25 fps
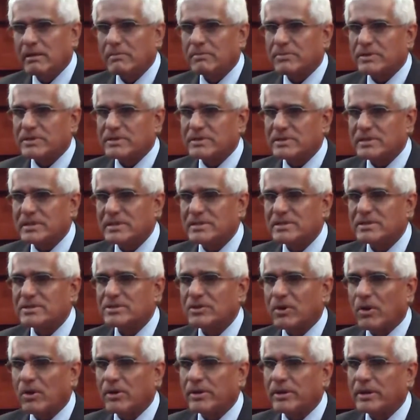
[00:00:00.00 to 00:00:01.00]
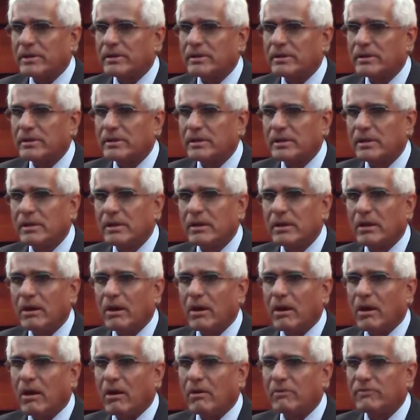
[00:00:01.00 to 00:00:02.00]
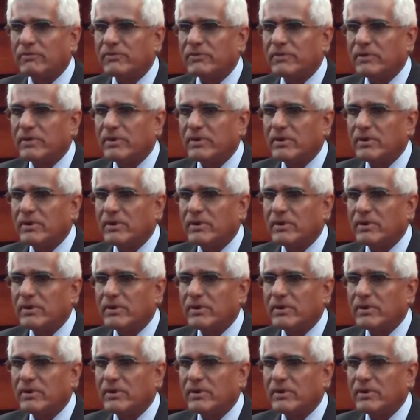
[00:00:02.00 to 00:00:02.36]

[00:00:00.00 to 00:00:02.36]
prestigious honor of